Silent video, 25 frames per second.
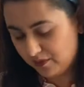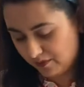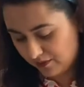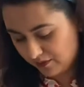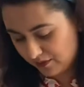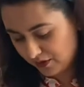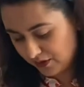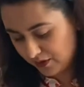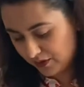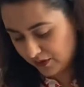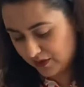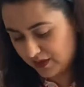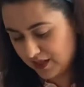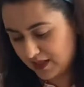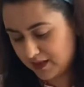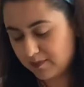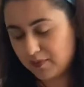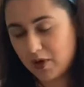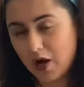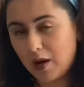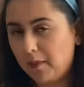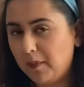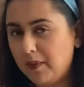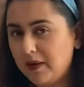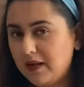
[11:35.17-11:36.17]
to this
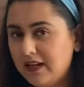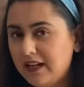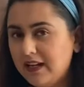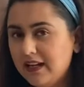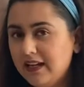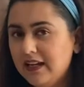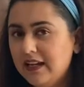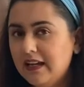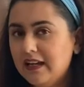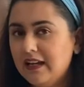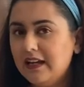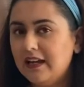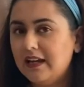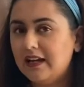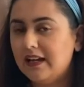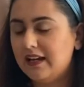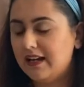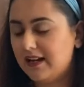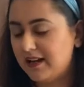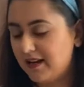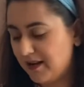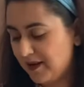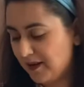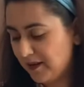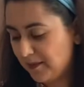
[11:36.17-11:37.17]
properly.
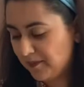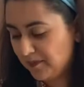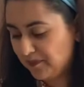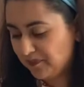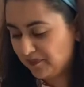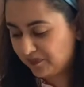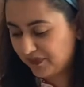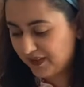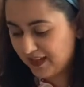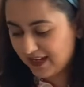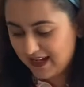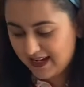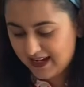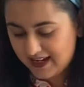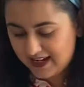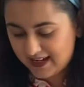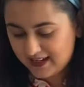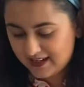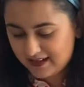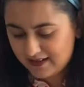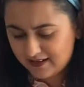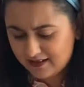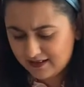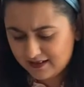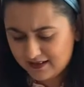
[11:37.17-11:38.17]
And
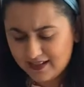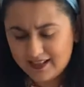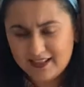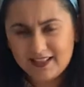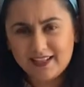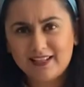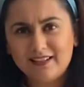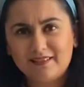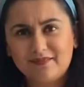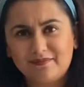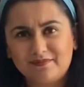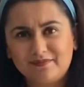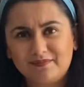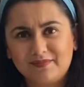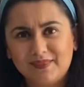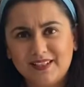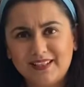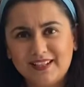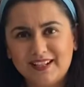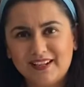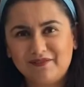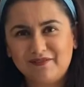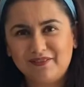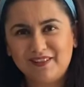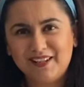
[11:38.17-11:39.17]
that's it. Let's
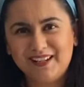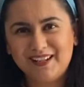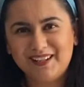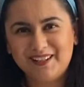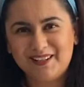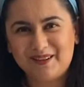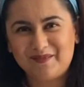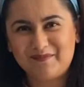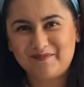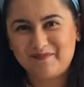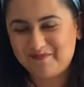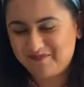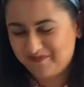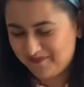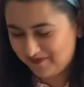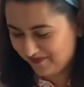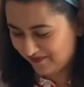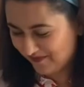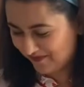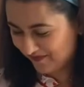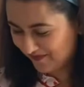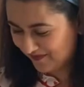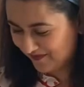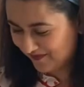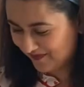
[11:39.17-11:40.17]
start filling it up.
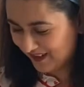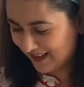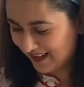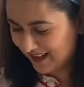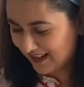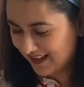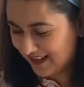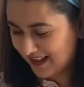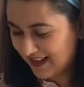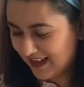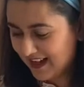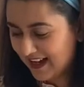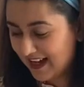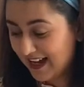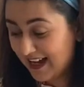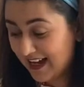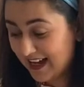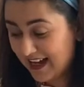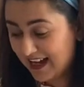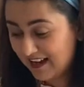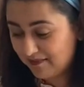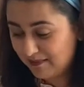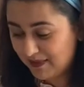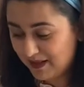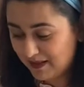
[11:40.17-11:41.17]
I
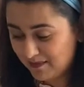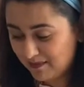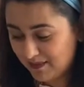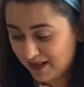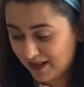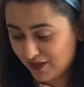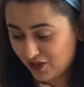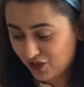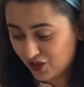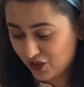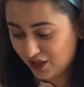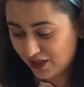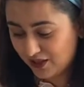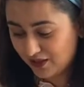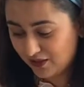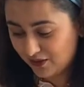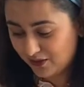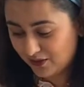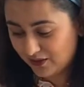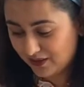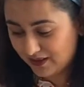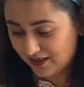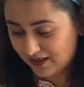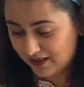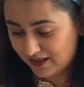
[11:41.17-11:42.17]
have been munching
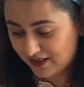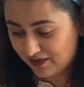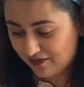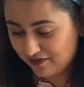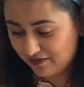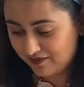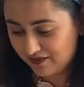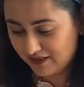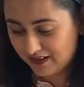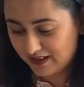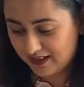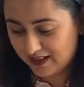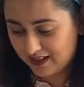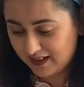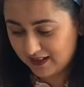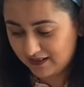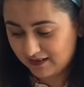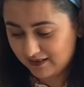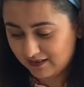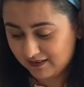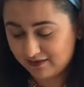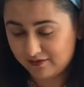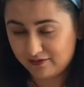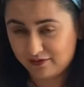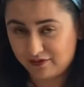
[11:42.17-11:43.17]
on this filling
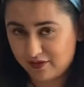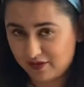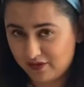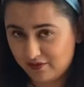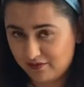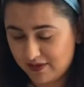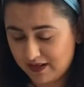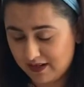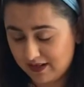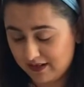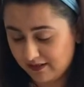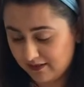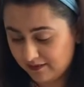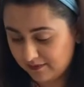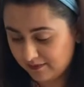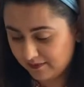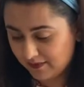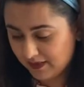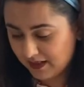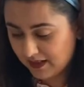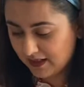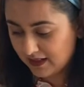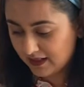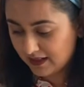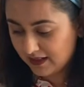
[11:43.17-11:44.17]
for a while.
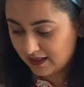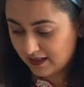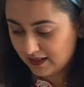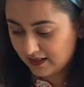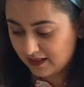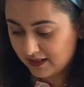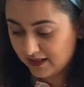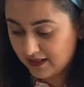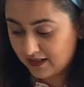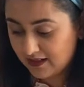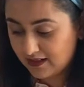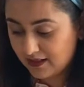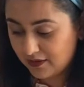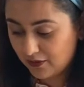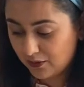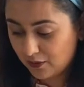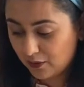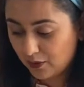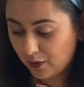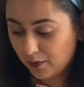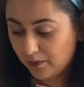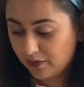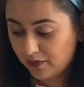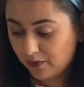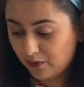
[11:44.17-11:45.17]
Let's hope
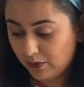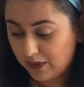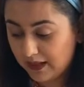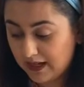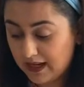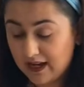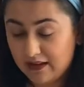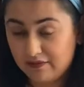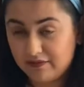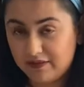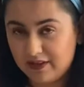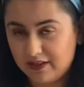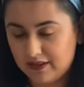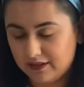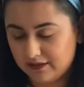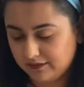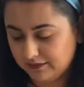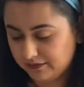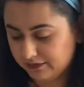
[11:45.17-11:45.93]
we have enough.